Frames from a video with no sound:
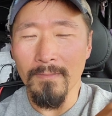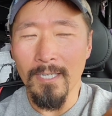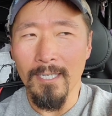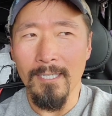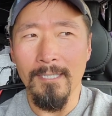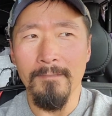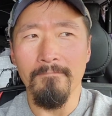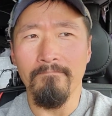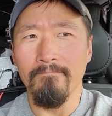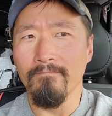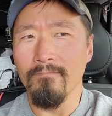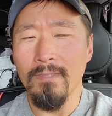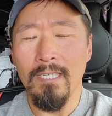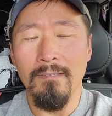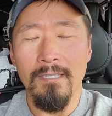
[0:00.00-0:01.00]
Um,
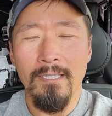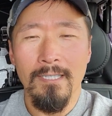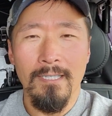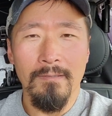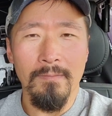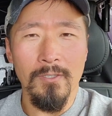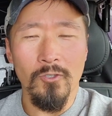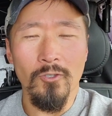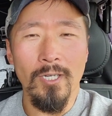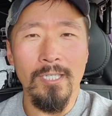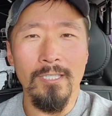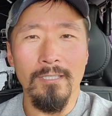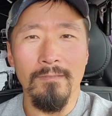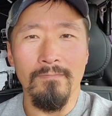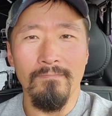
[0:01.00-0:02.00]
I'm gonna try
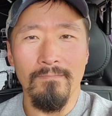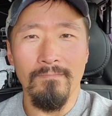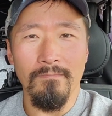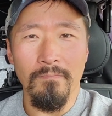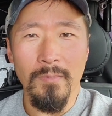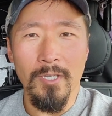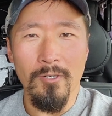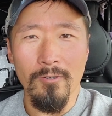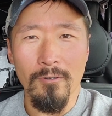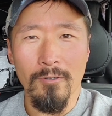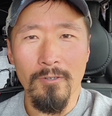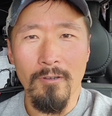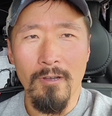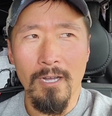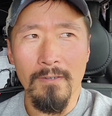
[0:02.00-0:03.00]
to
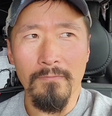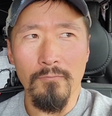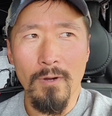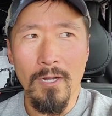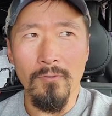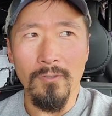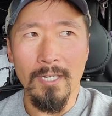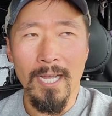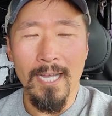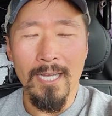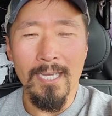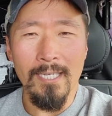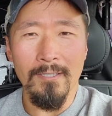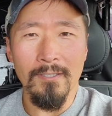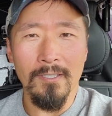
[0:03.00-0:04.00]
meter off Route
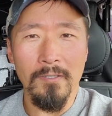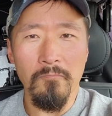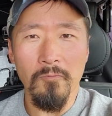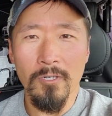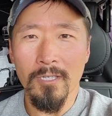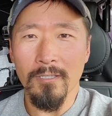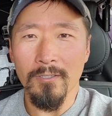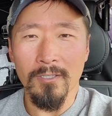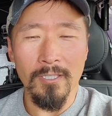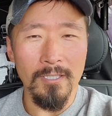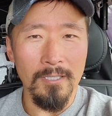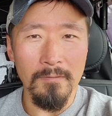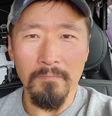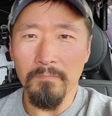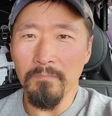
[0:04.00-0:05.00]
9 somewhere. There's
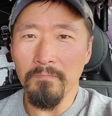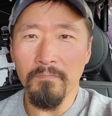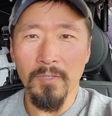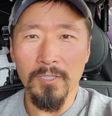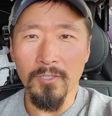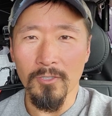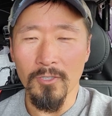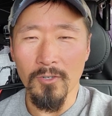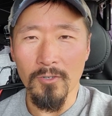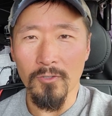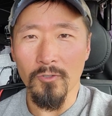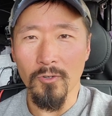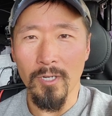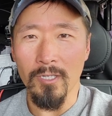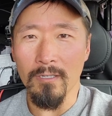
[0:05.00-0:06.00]
a bunch of
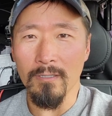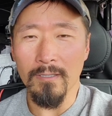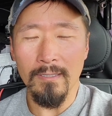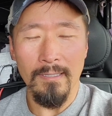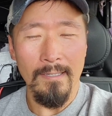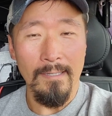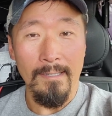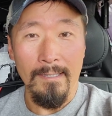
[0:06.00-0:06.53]
dirt trails.